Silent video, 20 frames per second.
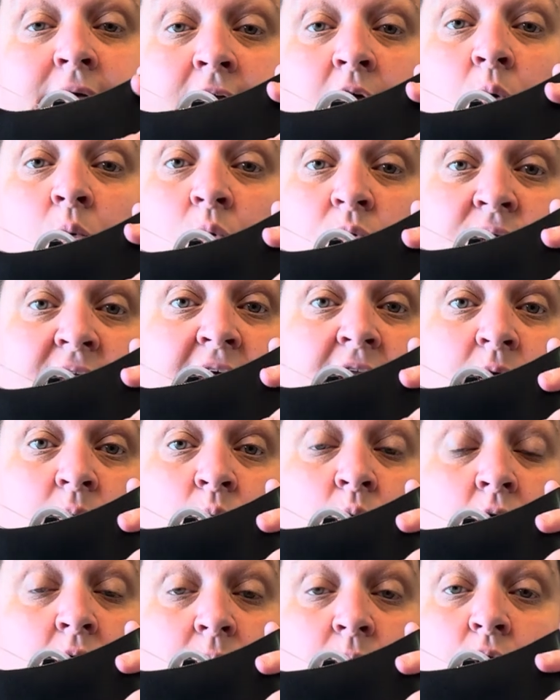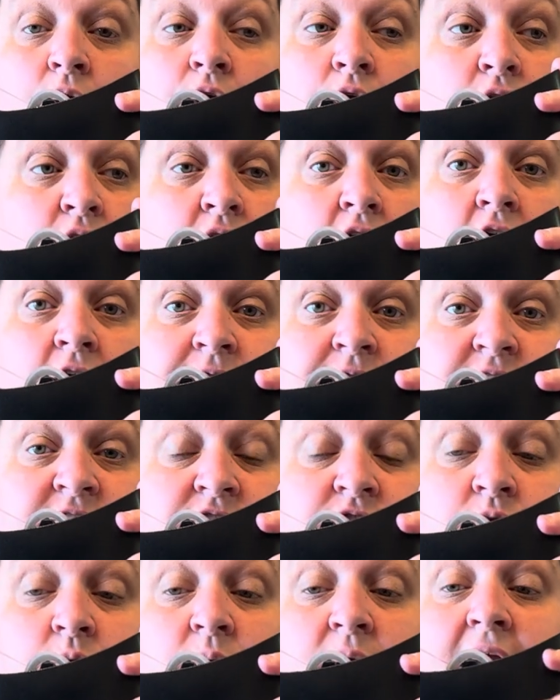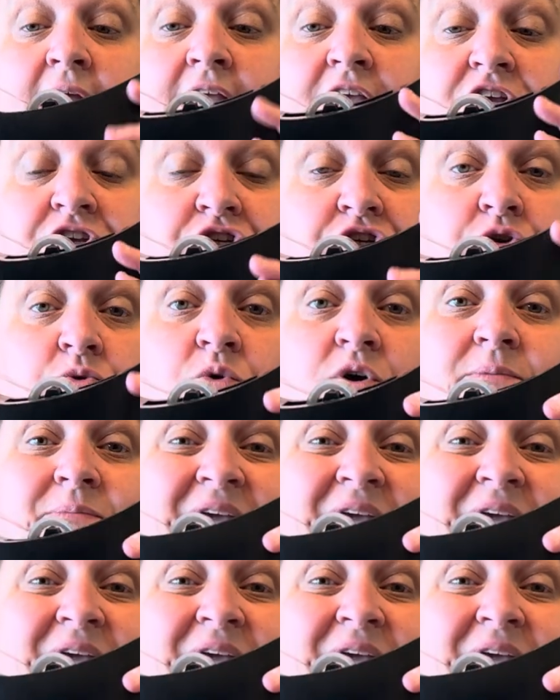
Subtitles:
go on down at Walmart or an office store and get you one,